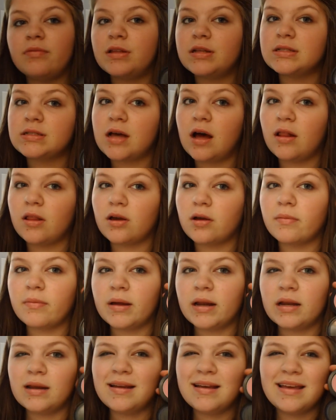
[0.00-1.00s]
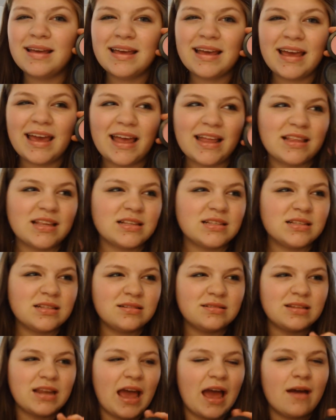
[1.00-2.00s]
this color, but it
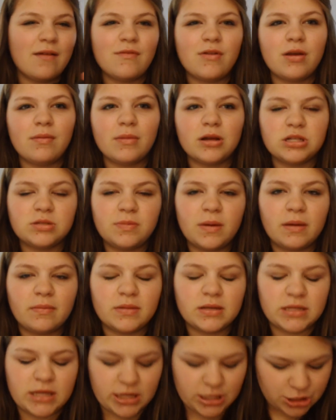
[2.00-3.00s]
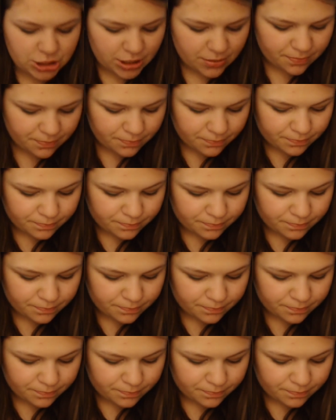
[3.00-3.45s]
doesn't have very much pigmentation.